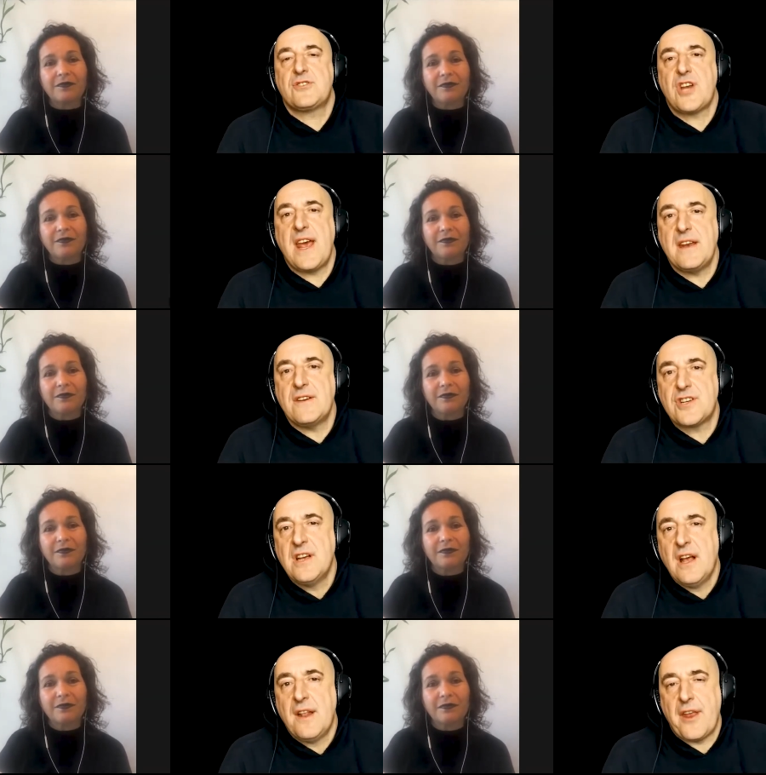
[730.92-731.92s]
Speaker 1: change
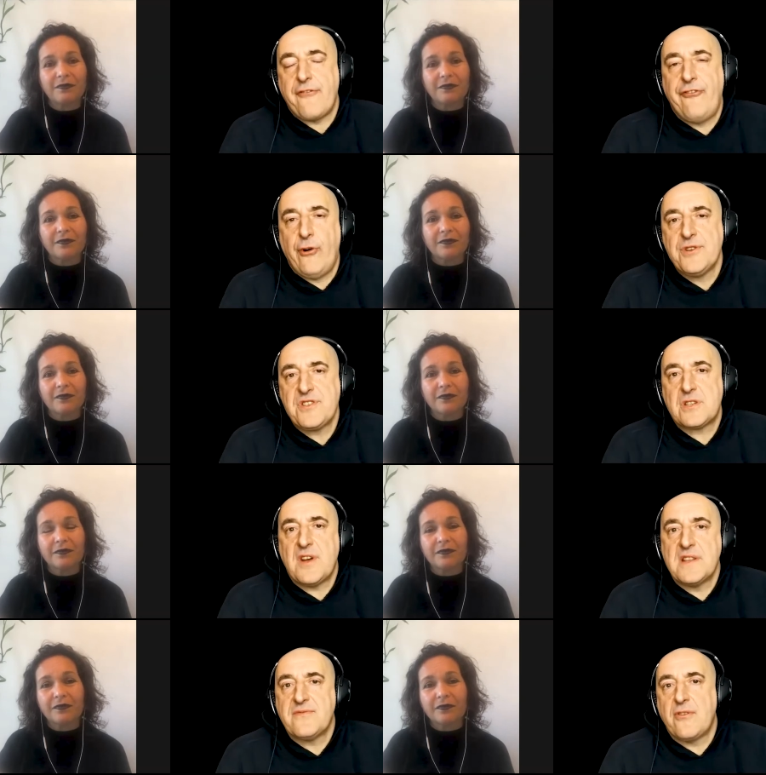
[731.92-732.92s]
that forced
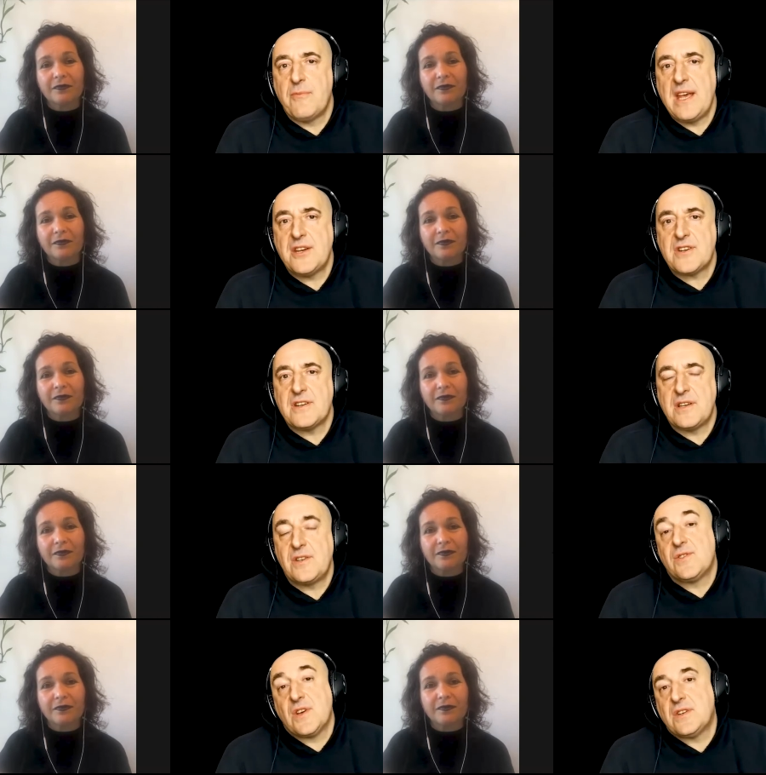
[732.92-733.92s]
transformation that
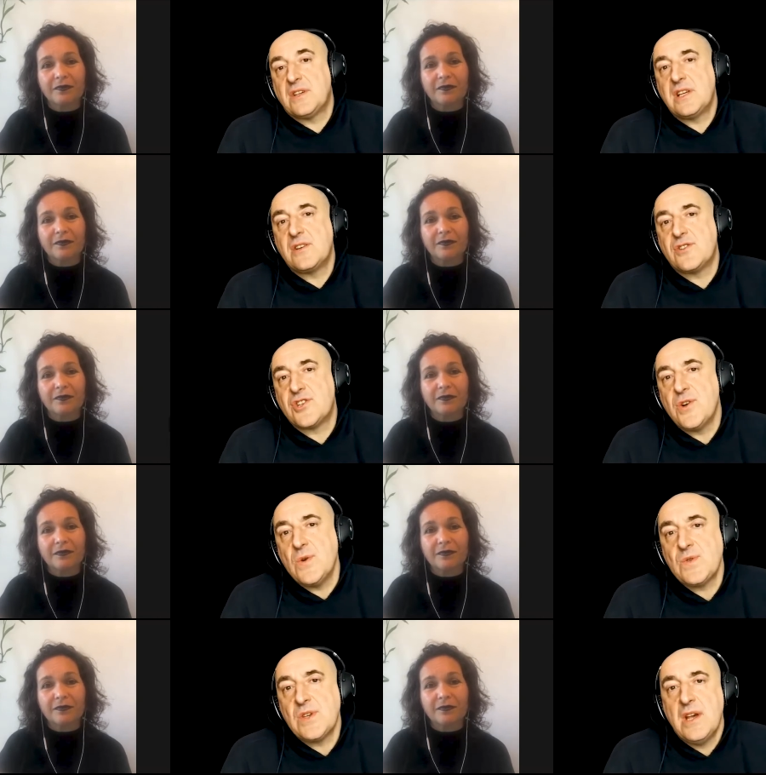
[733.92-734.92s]
you certainly didn't
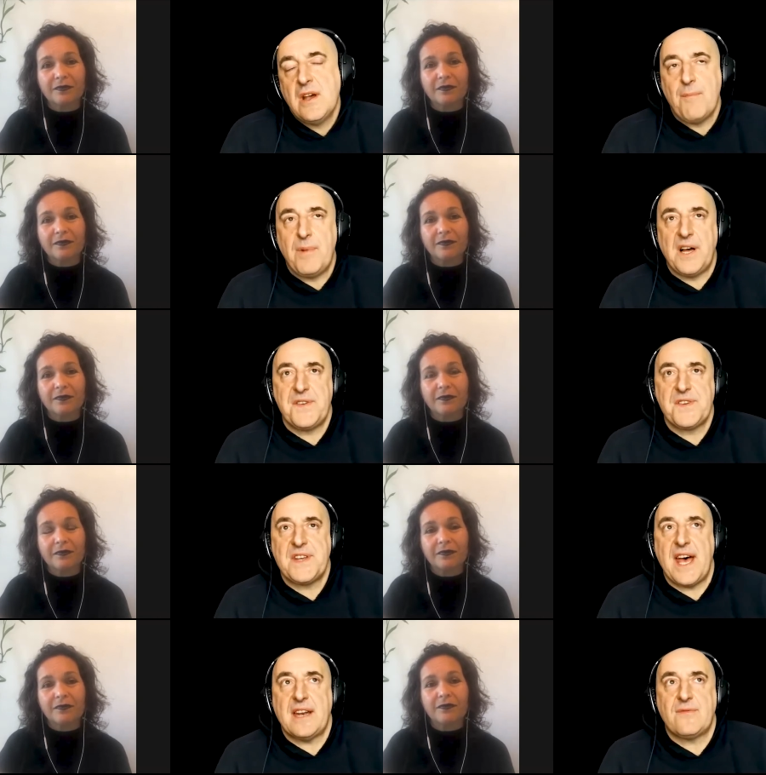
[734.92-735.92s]
choose but
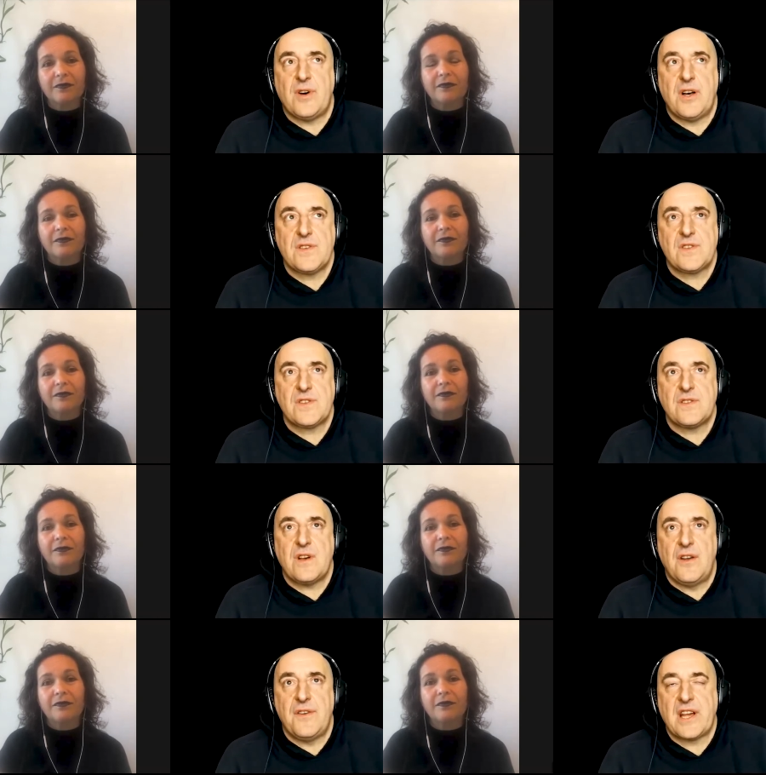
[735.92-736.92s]
that was
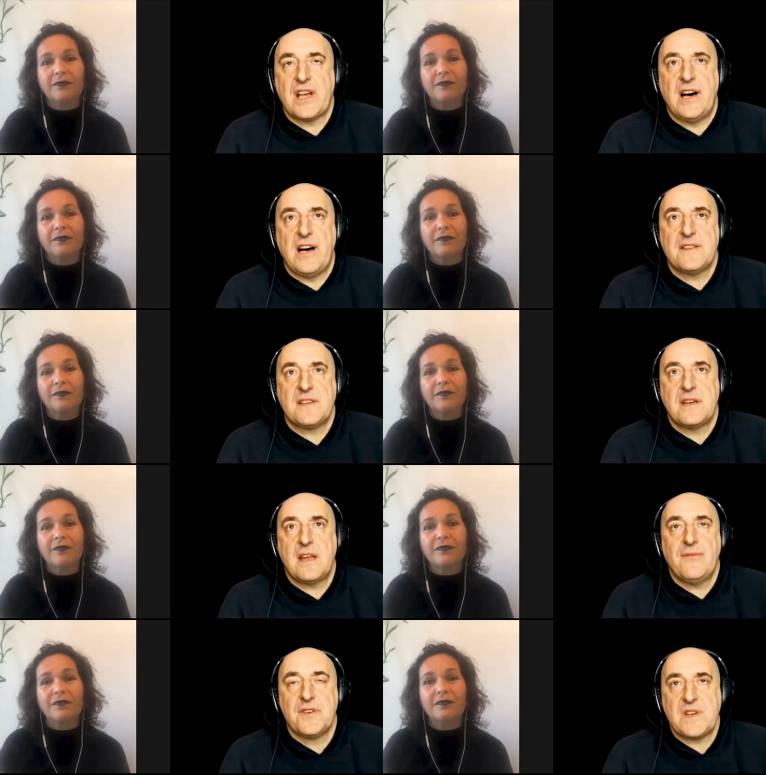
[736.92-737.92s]
on the cards and
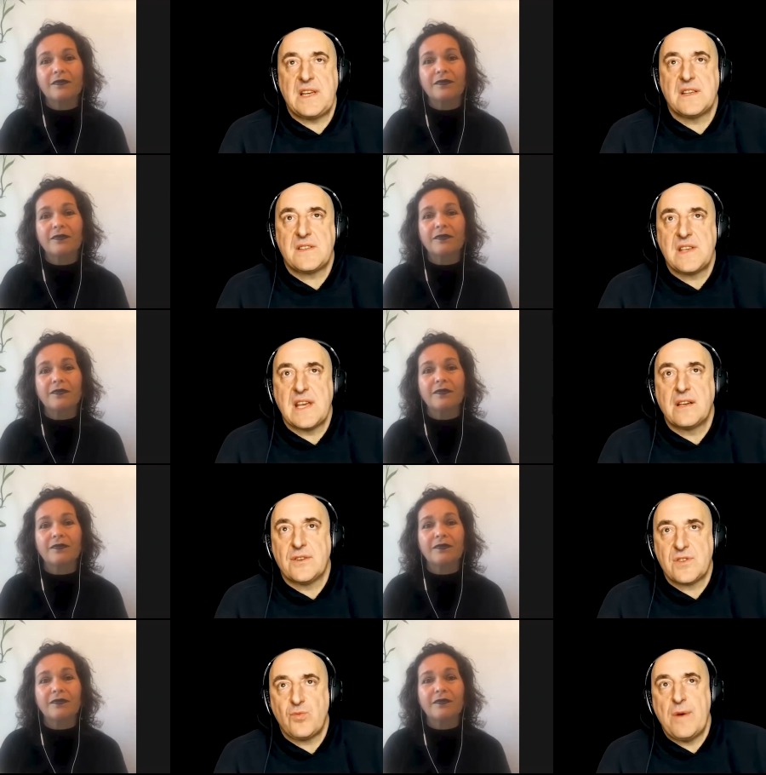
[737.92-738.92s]
it was either sink
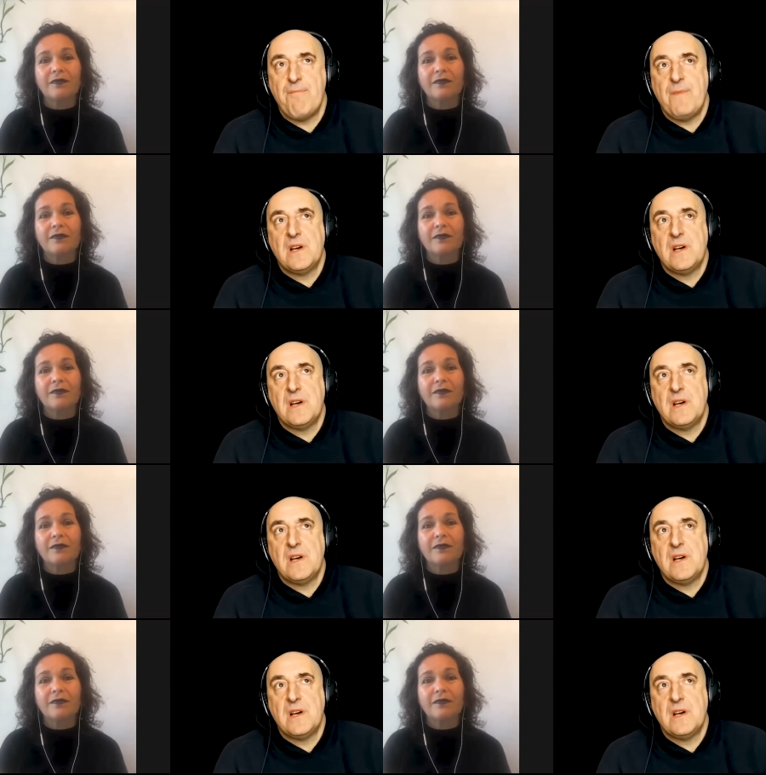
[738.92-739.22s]
or swim